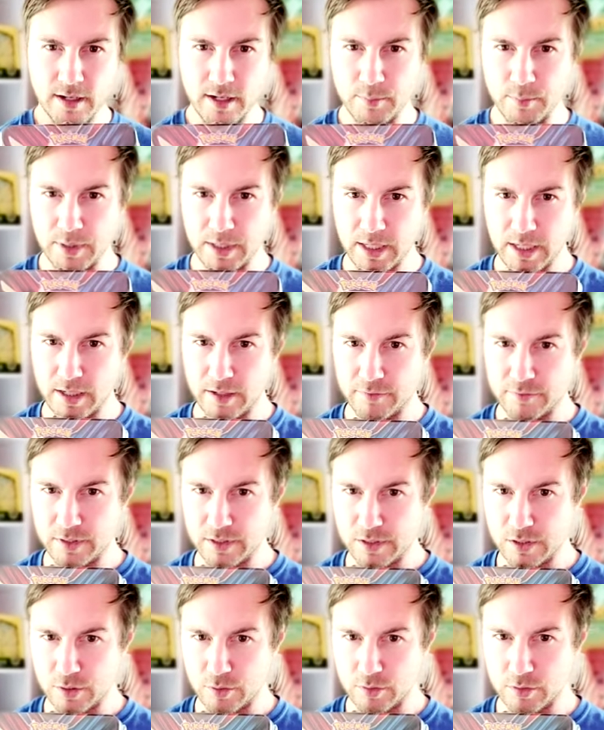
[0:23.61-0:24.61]
And we have
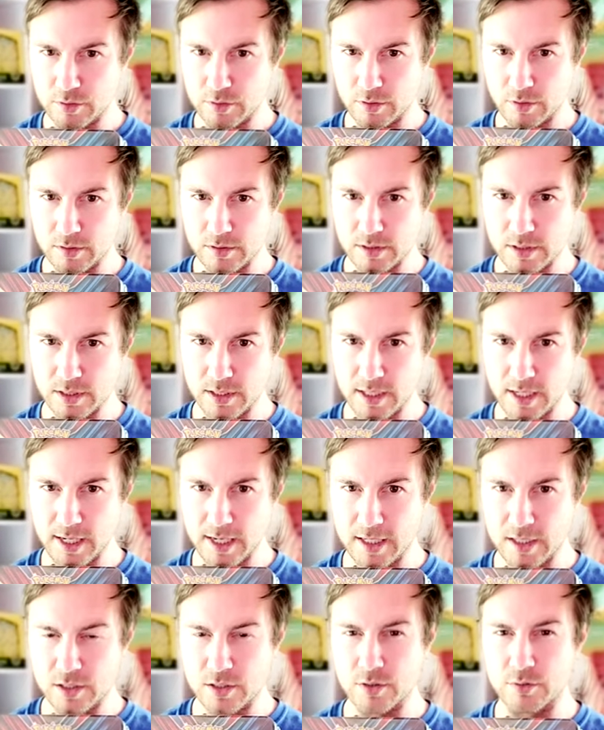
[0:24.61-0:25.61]
the $200 in
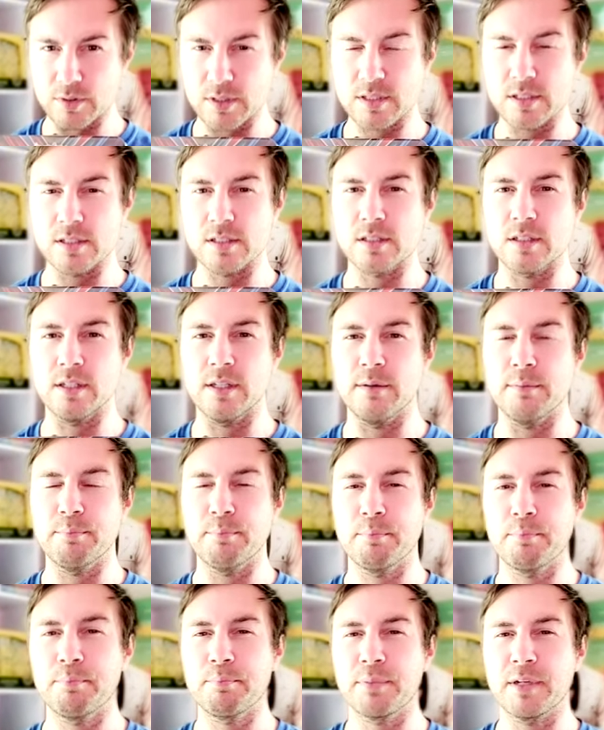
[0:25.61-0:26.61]
cash. So this is the
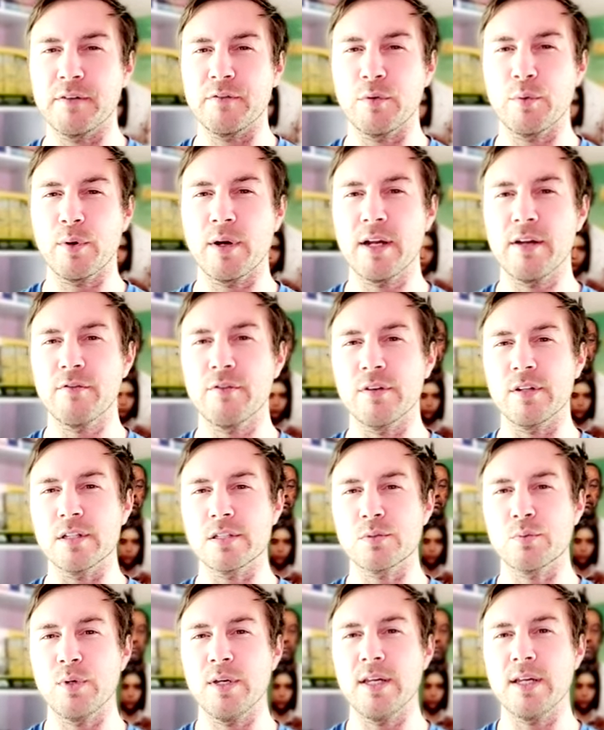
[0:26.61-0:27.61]
giveaway for
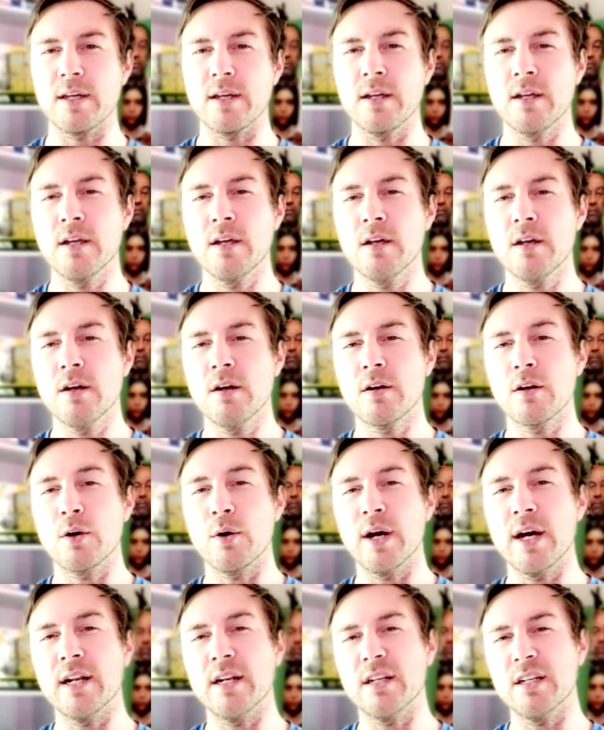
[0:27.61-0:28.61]
this week go
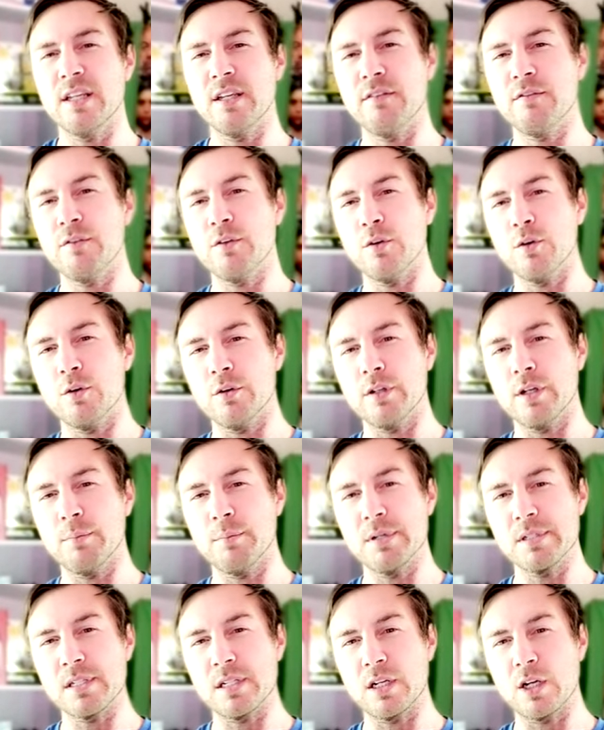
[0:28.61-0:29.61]
ahead and leave your
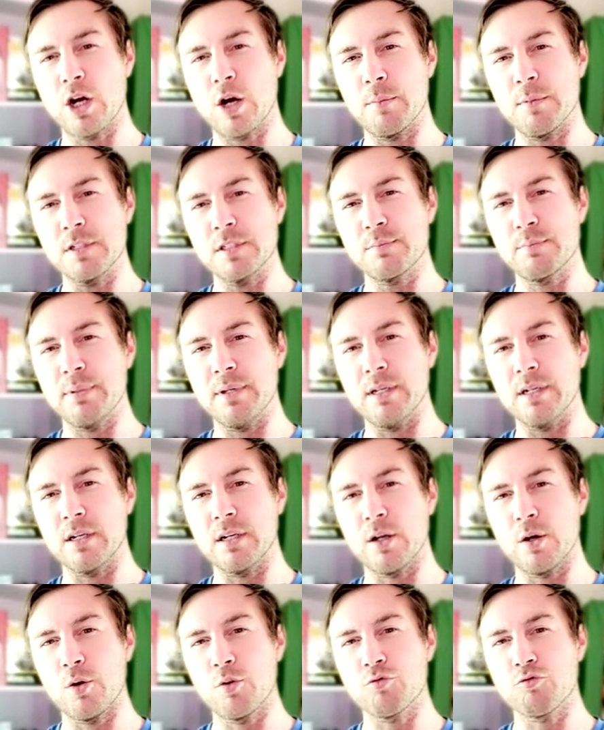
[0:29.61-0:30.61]
numbers in the comments
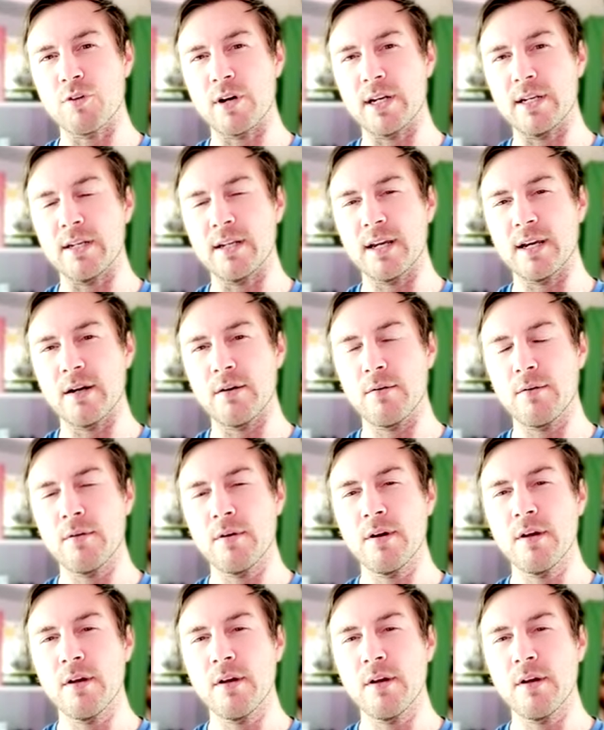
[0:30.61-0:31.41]
below right now.